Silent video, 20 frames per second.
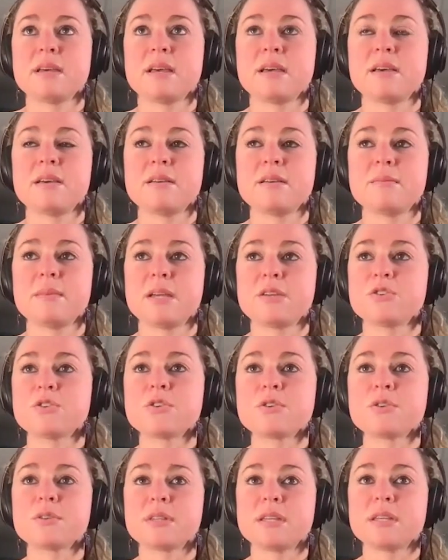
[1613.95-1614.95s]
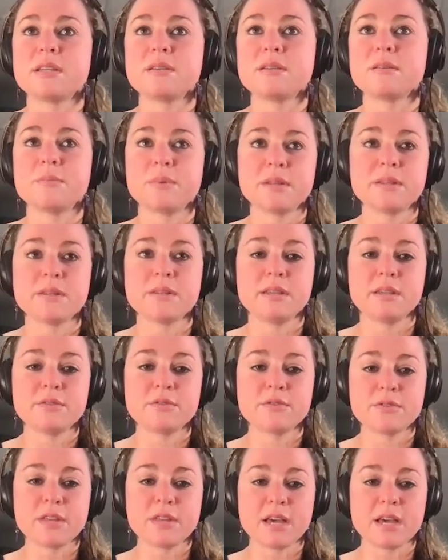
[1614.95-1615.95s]
I truly
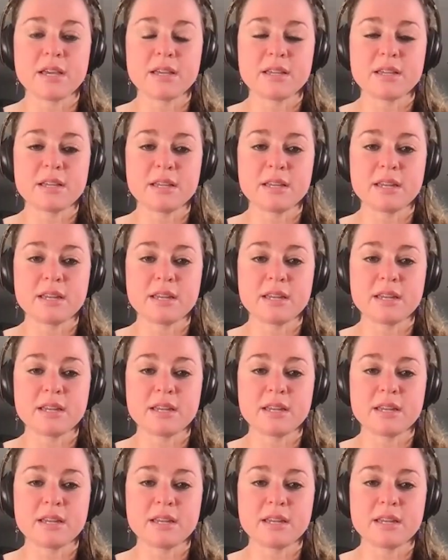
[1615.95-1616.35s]
believe that.